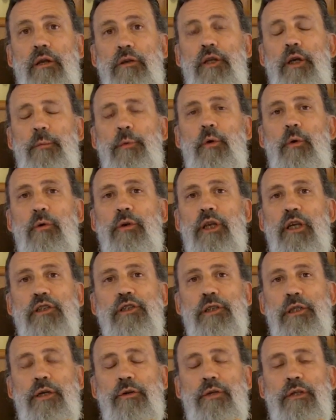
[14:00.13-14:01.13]
in a typical
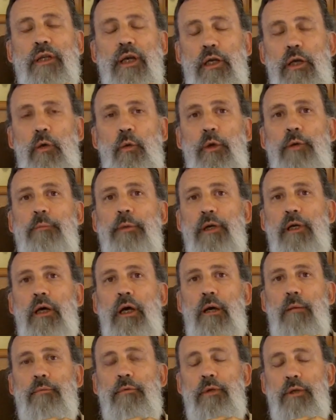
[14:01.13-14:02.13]
dictionary that you would
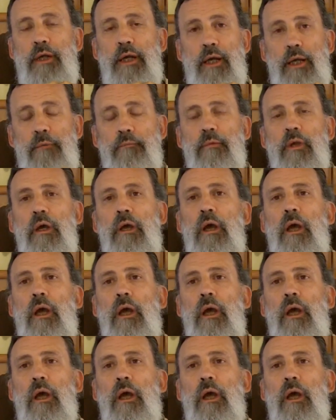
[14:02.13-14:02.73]
pick up today.